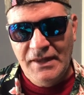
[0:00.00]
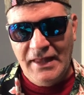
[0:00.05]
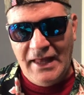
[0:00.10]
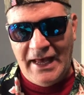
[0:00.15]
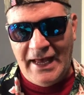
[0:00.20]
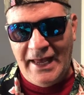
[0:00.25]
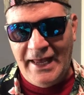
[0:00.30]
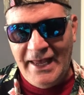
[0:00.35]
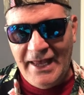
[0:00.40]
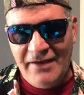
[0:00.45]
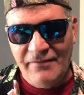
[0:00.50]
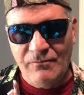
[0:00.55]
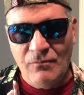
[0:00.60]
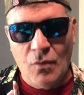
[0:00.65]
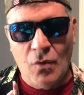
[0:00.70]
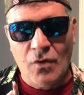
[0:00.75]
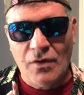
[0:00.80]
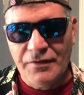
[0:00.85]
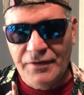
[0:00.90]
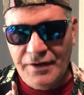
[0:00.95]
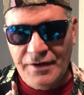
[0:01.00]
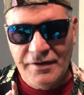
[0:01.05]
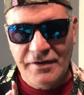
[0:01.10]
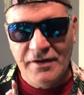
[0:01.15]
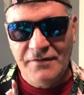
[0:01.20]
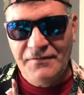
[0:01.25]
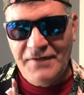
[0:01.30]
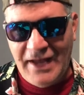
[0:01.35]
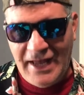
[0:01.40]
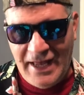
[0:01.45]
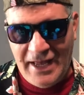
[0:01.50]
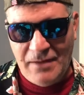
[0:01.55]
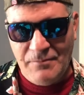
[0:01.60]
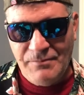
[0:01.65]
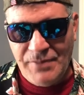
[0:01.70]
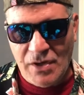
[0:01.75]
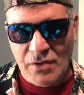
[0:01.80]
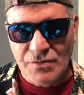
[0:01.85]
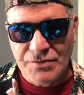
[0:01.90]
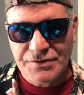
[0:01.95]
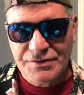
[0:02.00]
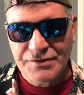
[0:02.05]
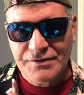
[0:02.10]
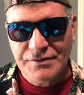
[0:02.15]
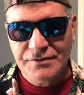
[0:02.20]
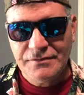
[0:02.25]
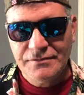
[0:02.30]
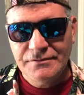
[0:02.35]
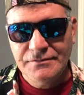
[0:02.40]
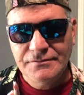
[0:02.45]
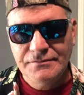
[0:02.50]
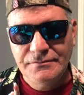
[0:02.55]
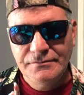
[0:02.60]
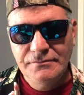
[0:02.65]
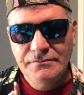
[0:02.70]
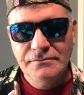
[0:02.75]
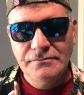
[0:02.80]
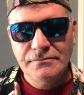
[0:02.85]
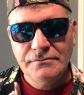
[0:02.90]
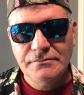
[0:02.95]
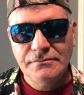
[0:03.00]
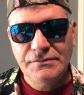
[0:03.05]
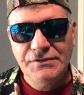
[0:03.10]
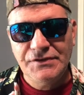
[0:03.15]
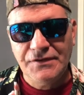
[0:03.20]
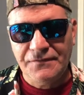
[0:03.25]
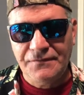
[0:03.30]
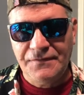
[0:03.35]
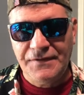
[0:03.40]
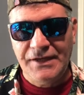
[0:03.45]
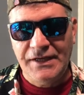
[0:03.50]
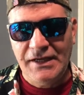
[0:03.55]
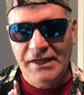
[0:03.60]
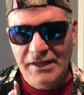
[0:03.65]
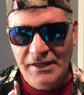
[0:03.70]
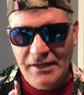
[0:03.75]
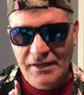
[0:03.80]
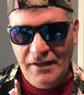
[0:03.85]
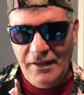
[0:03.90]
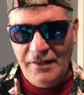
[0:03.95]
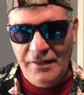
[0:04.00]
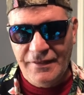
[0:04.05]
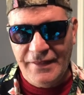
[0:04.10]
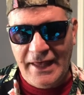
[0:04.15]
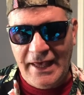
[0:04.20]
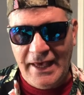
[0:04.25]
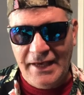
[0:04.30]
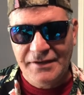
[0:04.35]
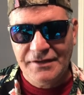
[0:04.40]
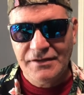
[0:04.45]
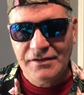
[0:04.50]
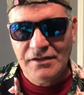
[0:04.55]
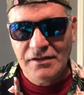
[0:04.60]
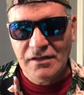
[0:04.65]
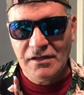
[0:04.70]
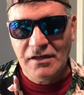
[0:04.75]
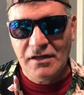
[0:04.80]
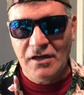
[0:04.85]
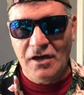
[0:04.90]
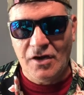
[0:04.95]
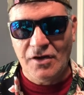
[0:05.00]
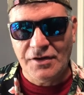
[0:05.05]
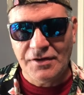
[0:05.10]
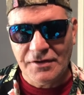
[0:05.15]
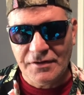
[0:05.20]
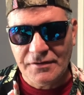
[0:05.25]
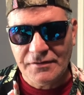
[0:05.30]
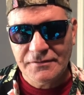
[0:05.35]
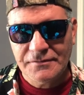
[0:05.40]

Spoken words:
I have more than enough compost to feed that garden.